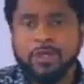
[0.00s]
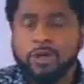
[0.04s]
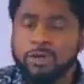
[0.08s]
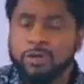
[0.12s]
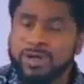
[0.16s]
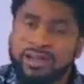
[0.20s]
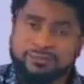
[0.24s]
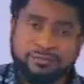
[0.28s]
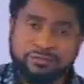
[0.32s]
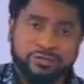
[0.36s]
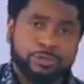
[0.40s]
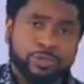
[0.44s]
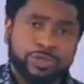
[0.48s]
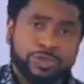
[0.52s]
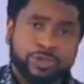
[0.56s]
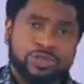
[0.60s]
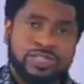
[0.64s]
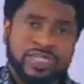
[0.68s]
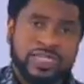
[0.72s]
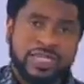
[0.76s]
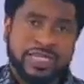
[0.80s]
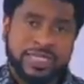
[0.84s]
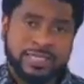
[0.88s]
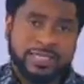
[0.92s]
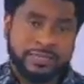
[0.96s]
You have to build
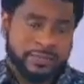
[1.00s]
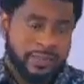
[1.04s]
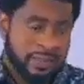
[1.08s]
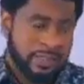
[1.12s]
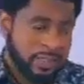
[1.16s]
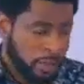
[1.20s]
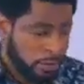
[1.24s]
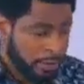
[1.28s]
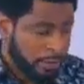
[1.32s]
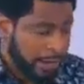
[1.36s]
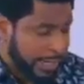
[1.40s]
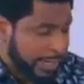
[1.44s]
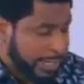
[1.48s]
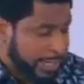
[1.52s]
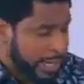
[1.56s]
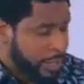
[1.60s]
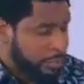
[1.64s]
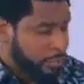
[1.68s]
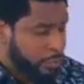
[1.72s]
it ahead. All right?